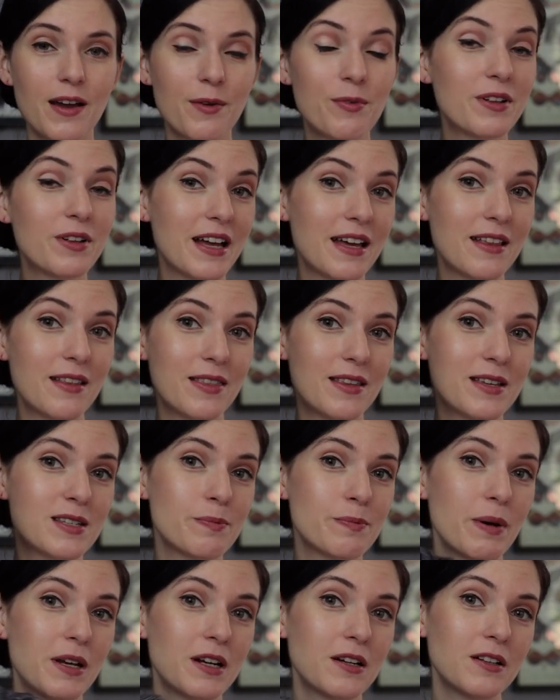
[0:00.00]
will get
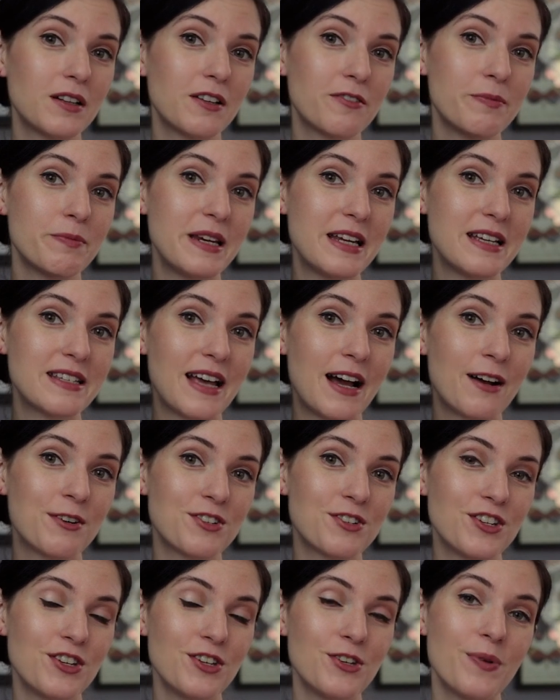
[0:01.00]
this bundle of minis
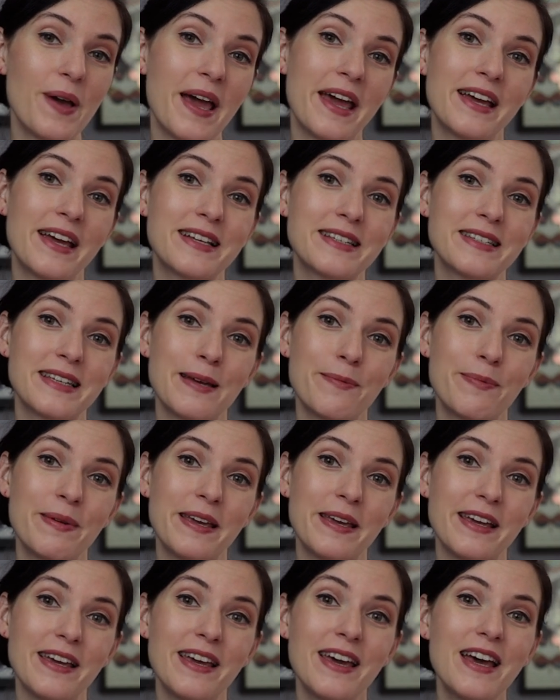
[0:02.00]
out to you
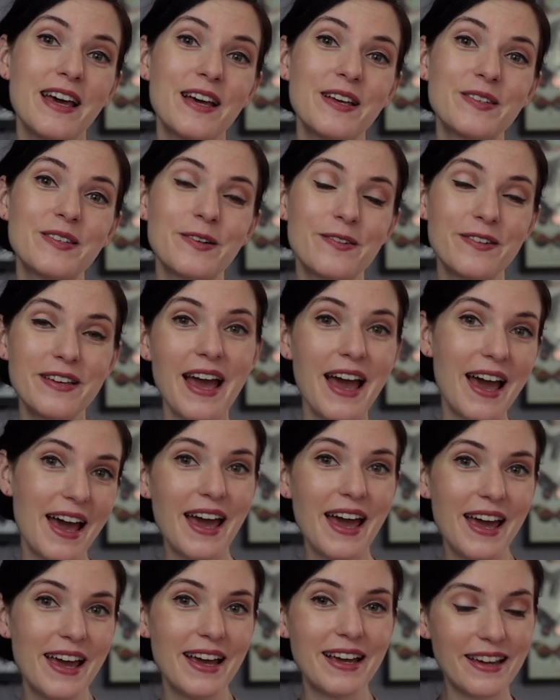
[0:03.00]
ASAP. So
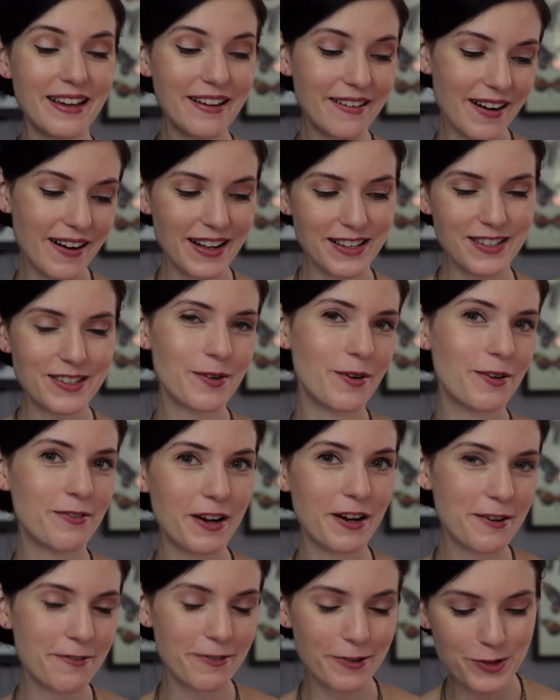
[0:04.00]
yay, congrats to our
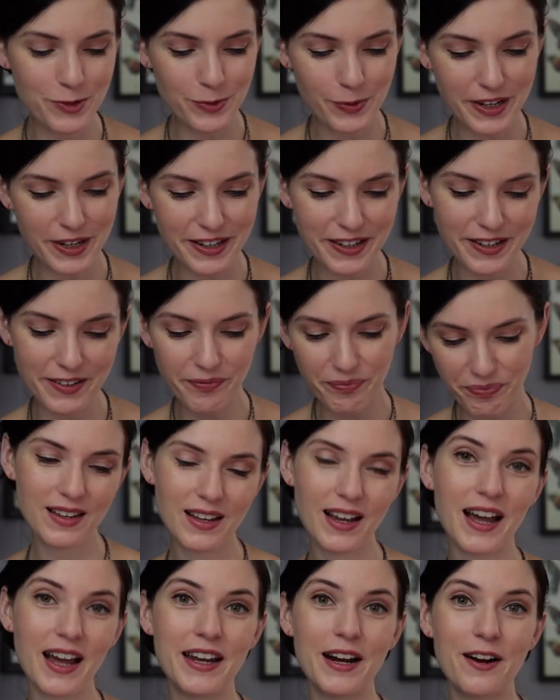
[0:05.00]
very first winner.
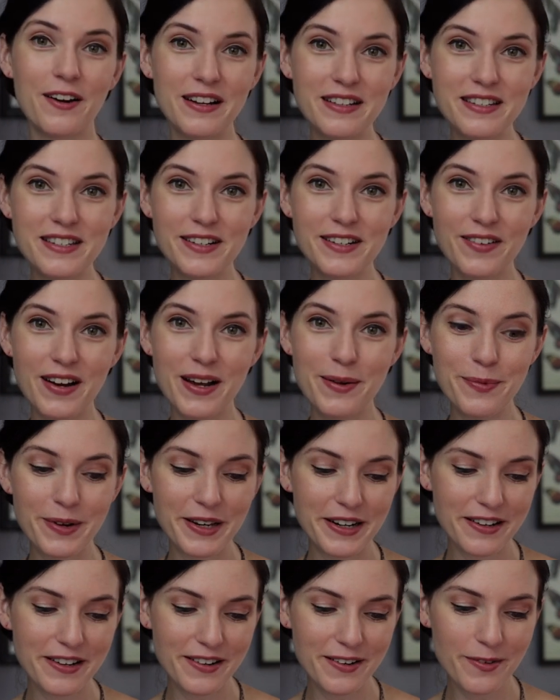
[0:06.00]
And our Instagram
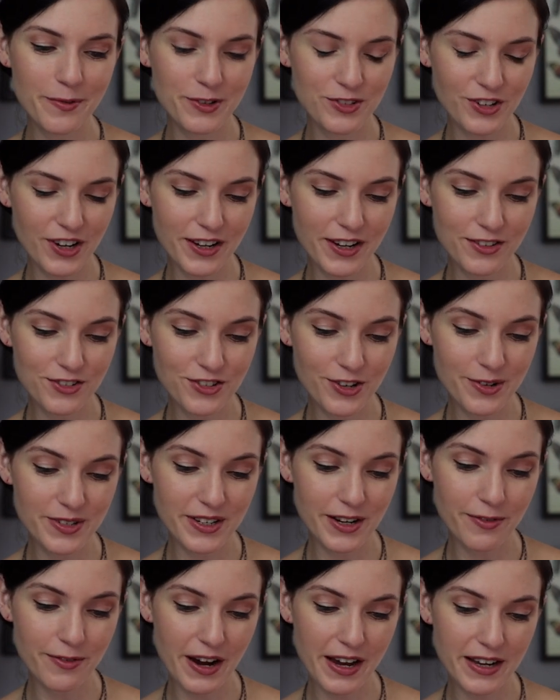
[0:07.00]
winner, which I
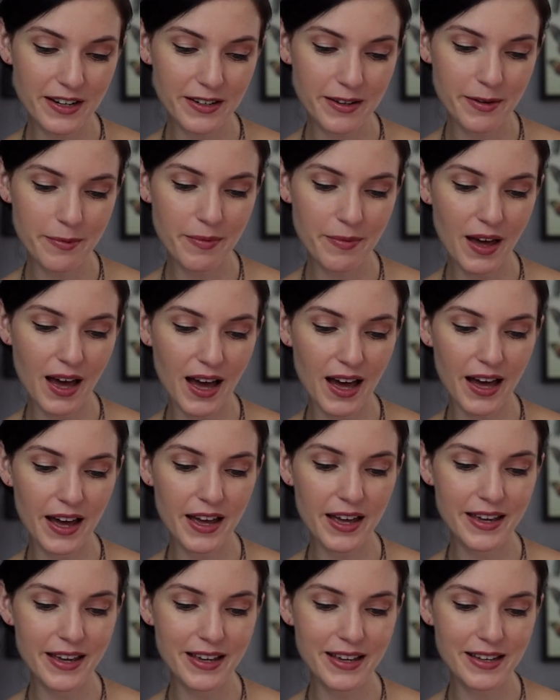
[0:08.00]
chose at random,
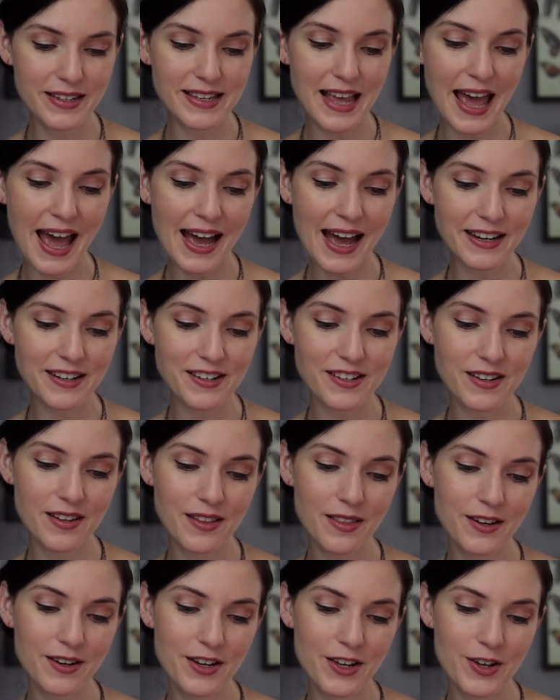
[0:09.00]
is at
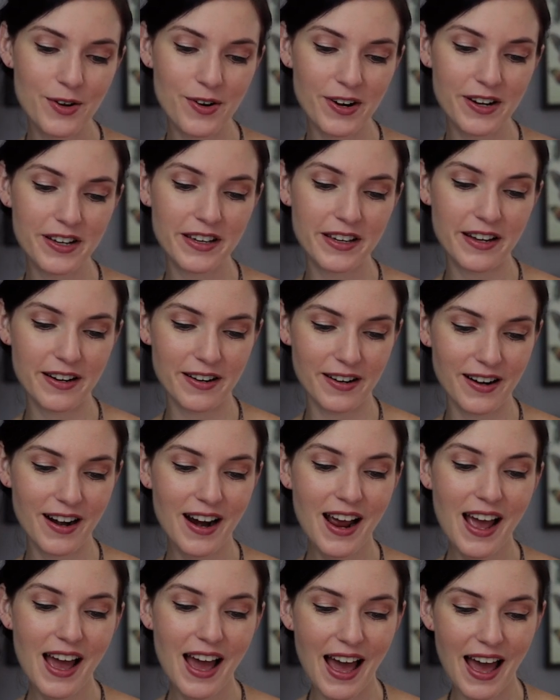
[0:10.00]
the New York
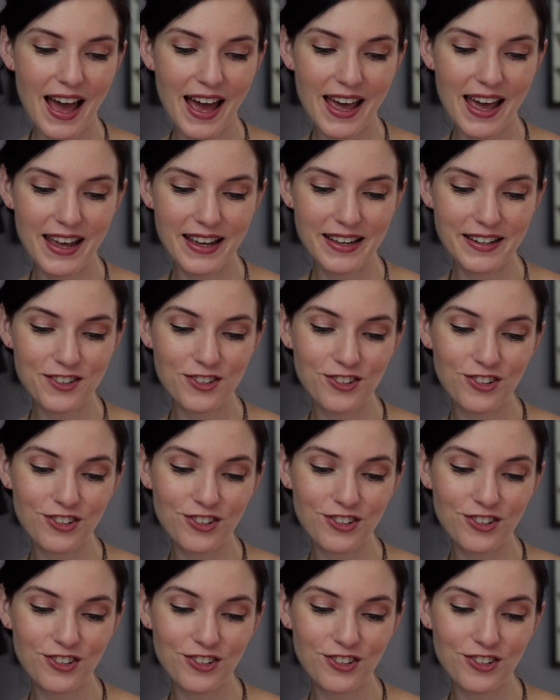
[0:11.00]
Year. And